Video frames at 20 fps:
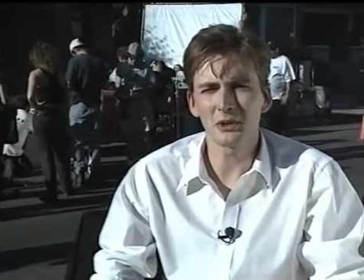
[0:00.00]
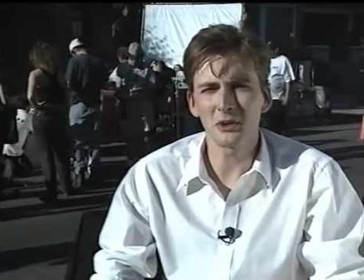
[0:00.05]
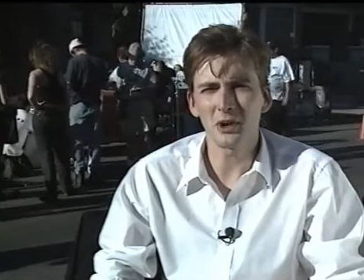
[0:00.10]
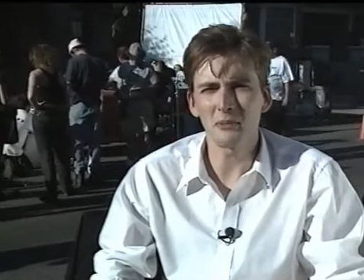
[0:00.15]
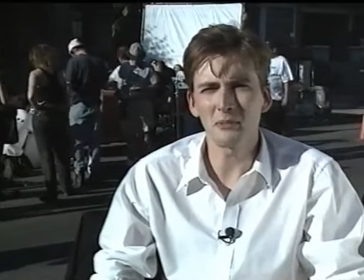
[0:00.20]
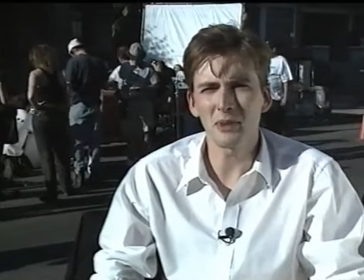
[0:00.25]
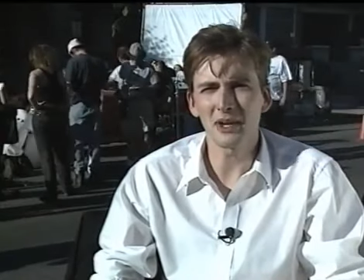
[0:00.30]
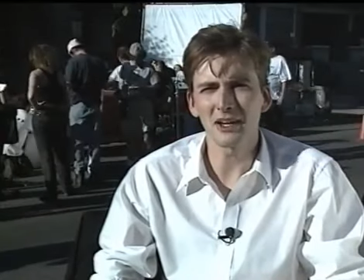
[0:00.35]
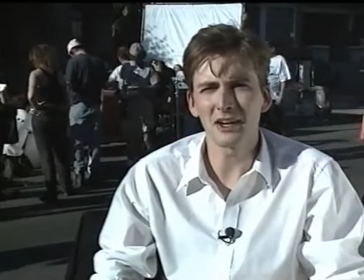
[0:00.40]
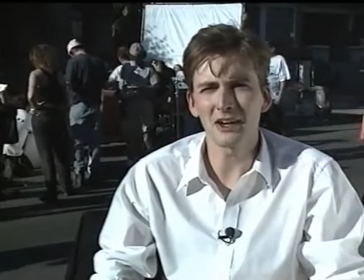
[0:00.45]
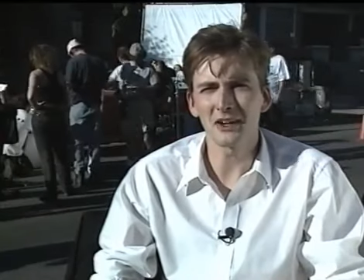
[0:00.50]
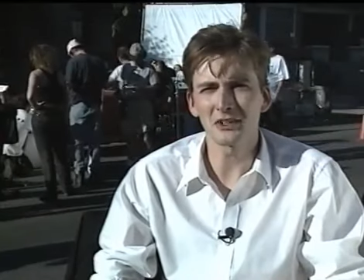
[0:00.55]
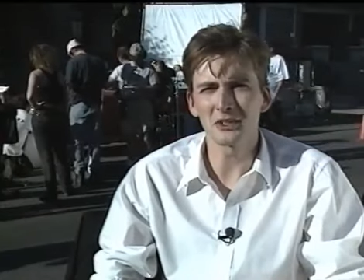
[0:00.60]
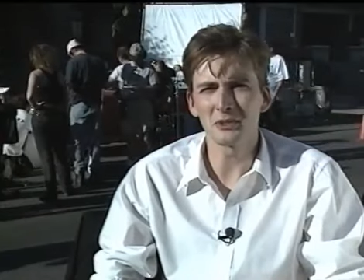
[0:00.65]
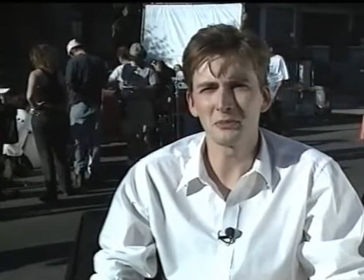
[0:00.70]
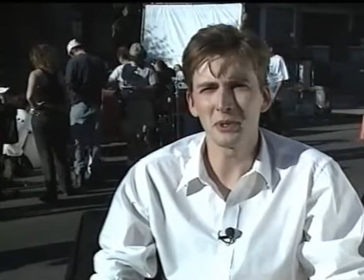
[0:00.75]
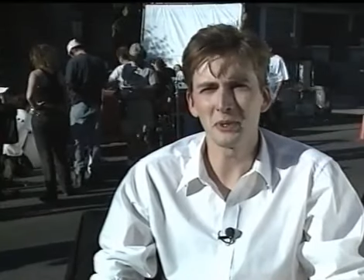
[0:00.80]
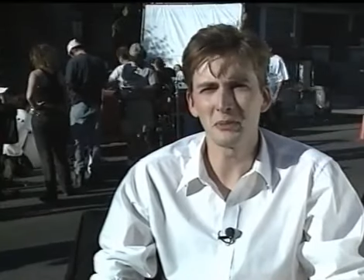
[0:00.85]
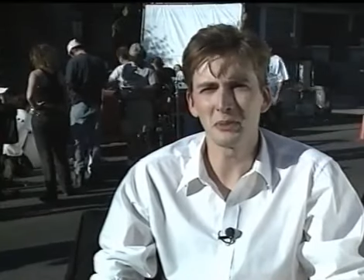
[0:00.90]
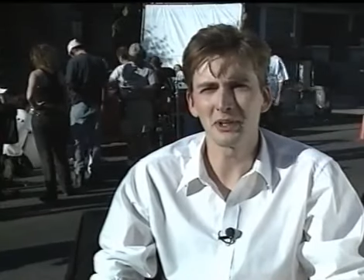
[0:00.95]
quite
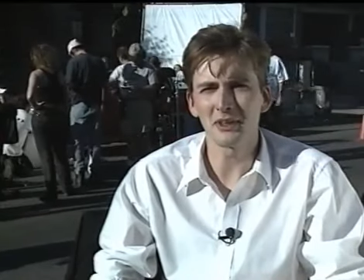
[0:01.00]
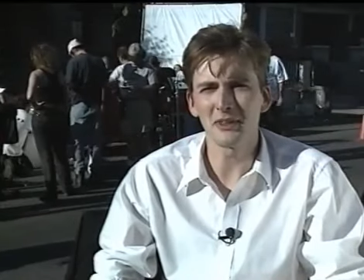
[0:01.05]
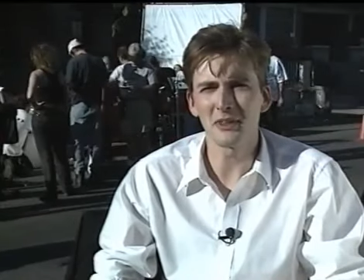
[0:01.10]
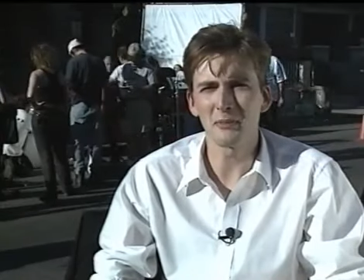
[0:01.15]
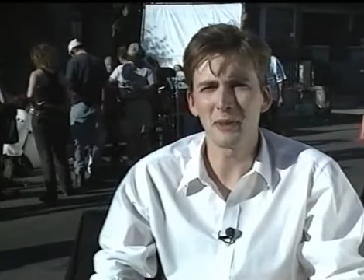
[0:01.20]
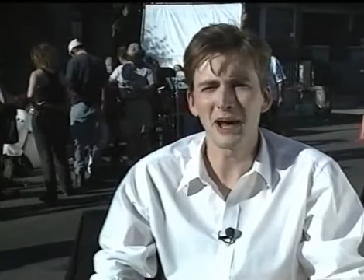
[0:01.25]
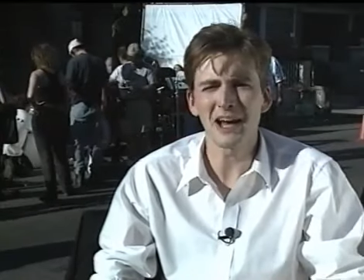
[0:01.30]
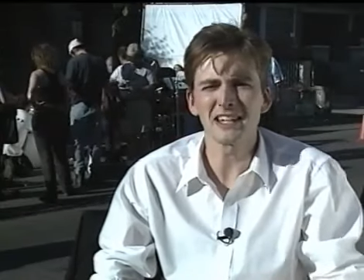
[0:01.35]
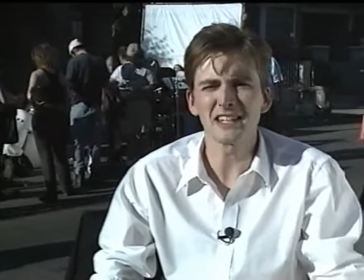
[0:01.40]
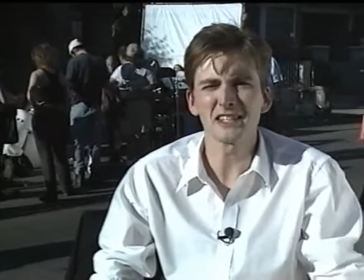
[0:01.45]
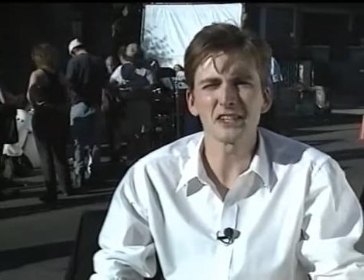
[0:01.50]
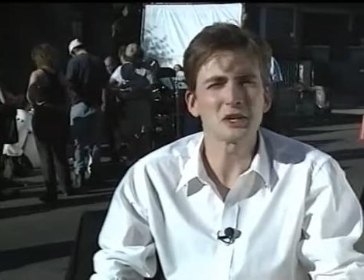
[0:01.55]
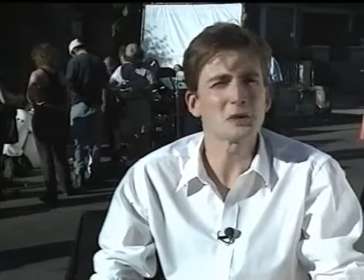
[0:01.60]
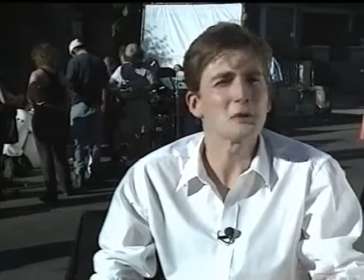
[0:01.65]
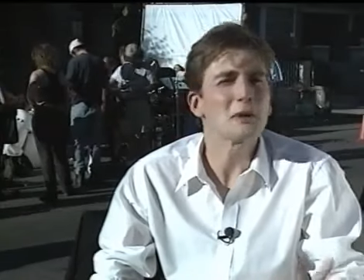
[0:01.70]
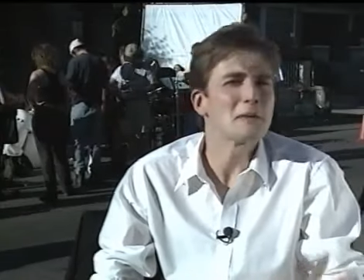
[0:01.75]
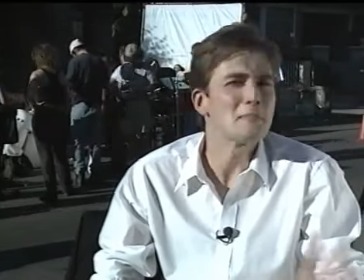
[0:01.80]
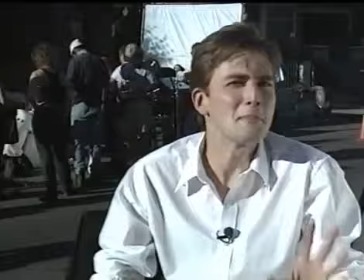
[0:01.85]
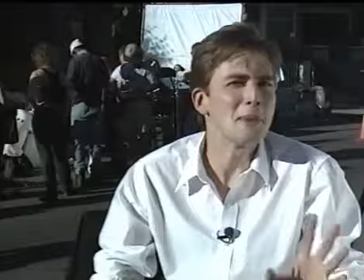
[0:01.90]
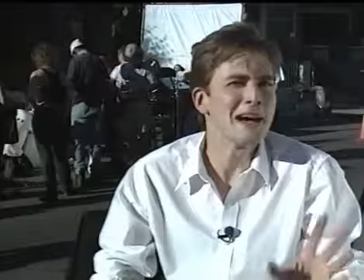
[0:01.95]
big-hearted people, and the baddies are quite